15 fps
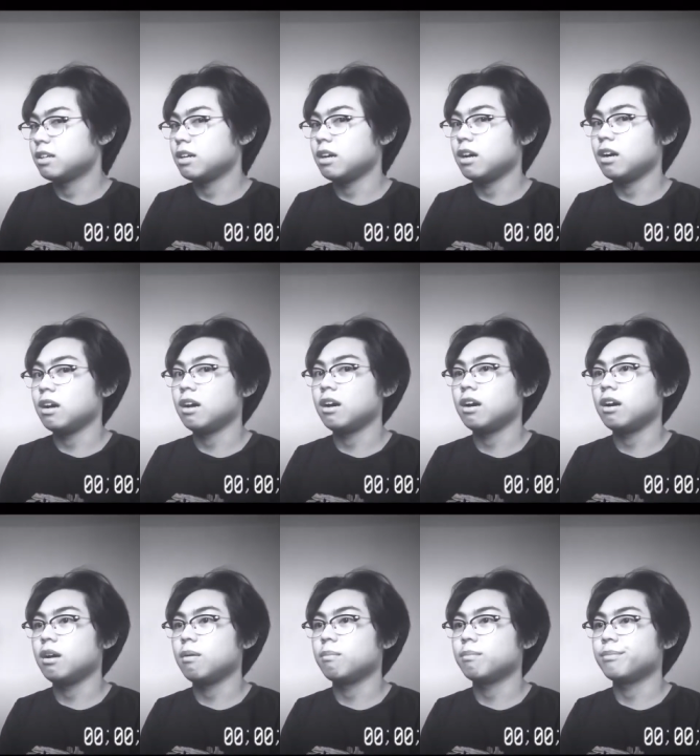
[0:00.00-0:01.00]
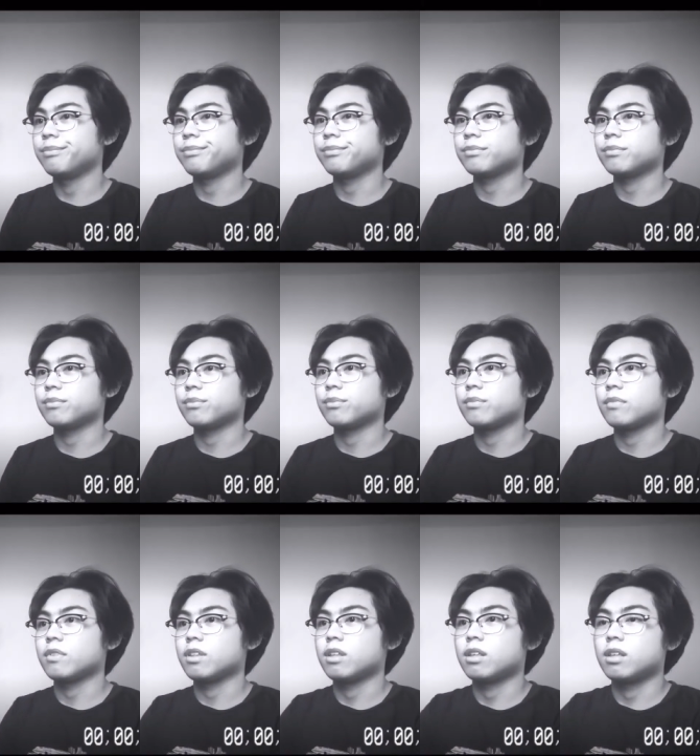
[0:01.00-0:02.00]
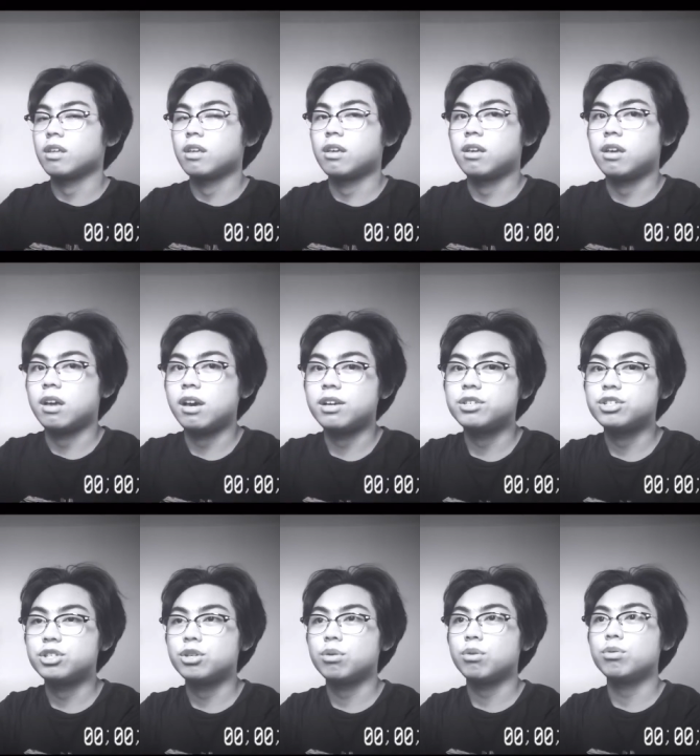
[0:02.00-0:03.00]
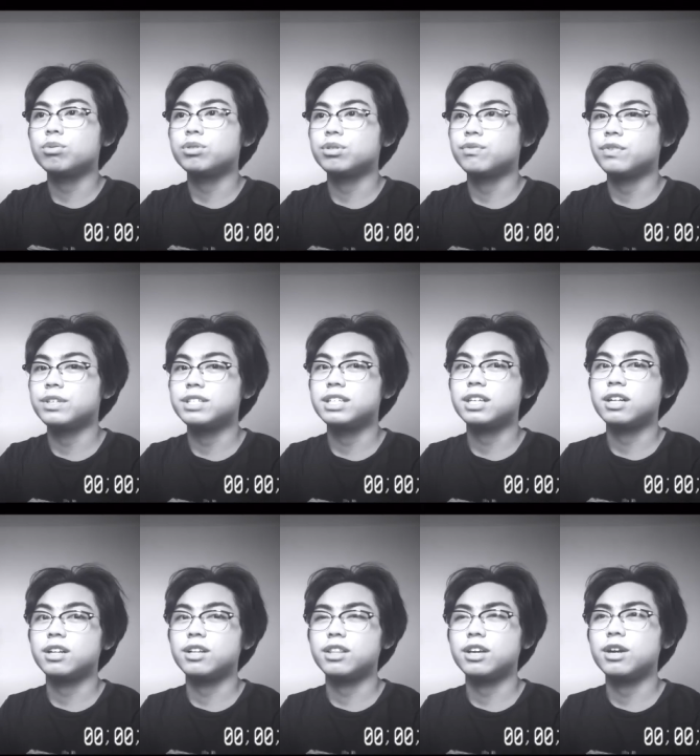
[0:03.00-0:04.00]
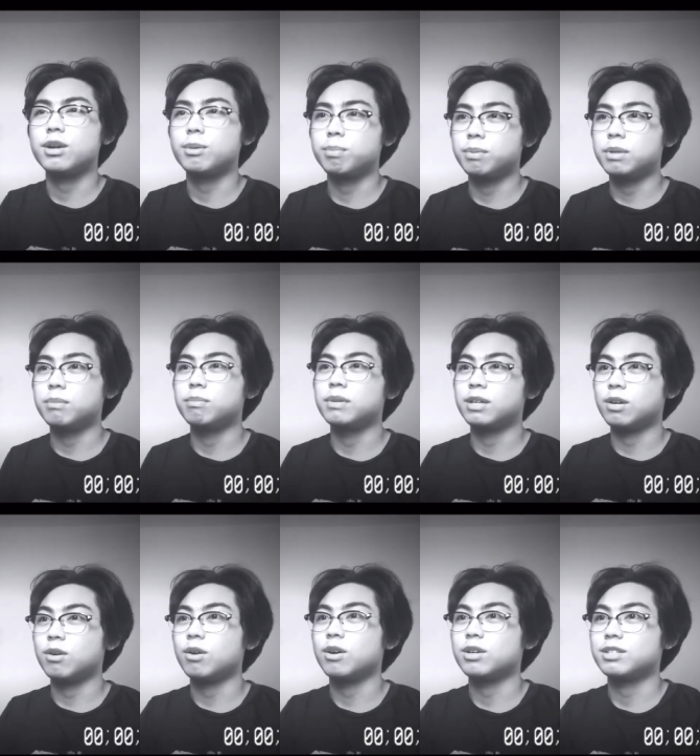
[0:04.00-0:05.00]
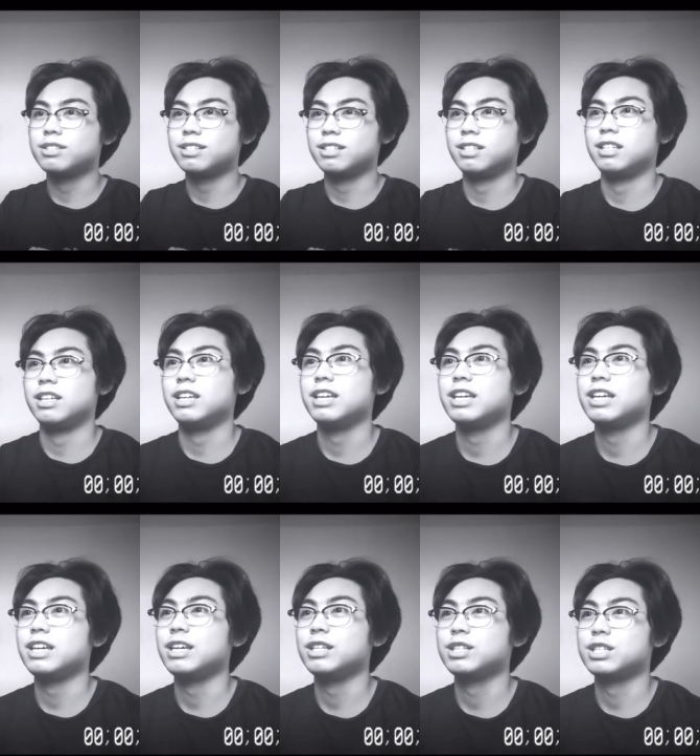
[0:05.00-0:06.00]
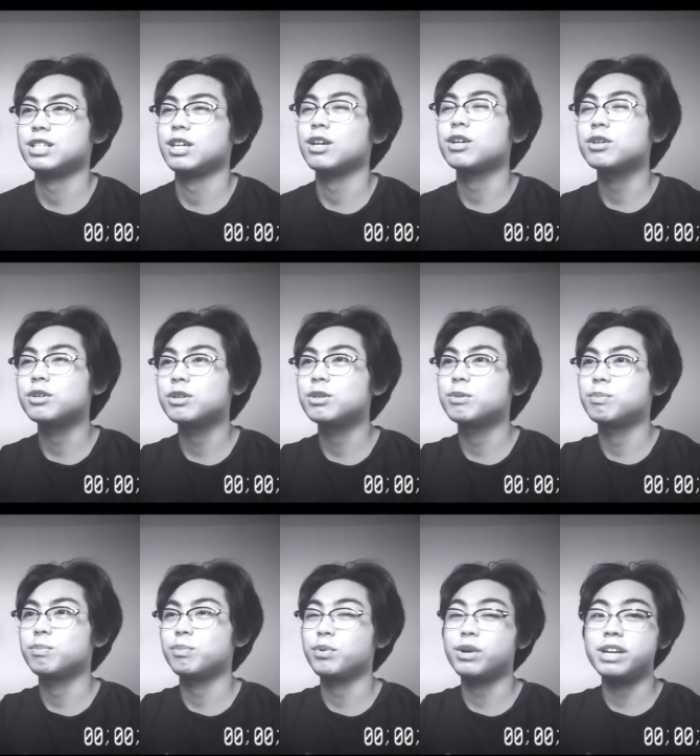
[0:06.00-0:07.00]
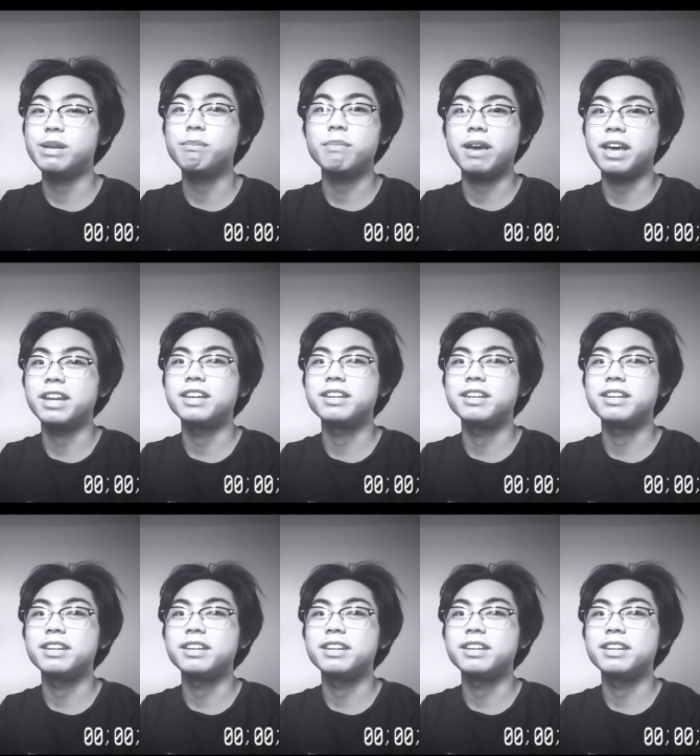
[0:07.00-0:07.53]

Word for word: um, I chose physical therapy because it's a good pre-med